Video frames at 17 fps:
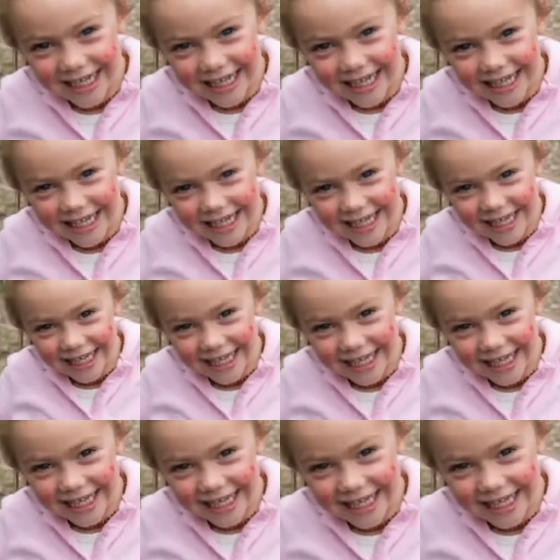and
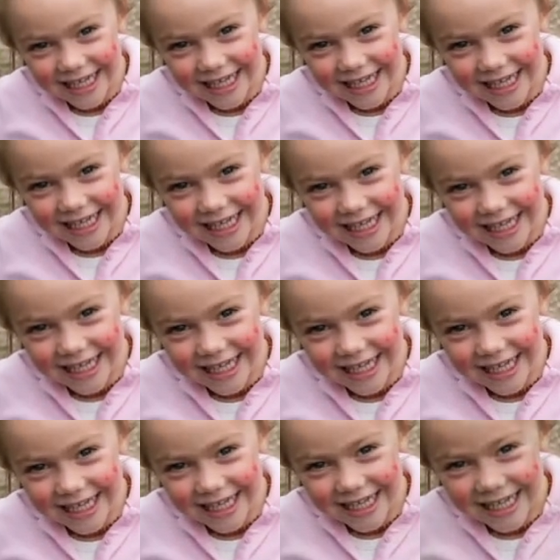experience.
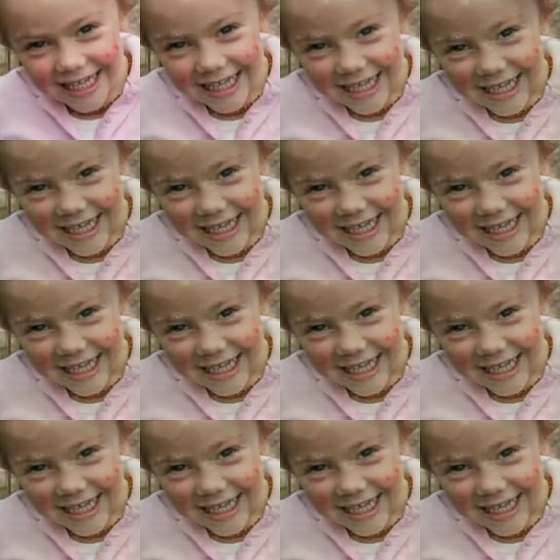The children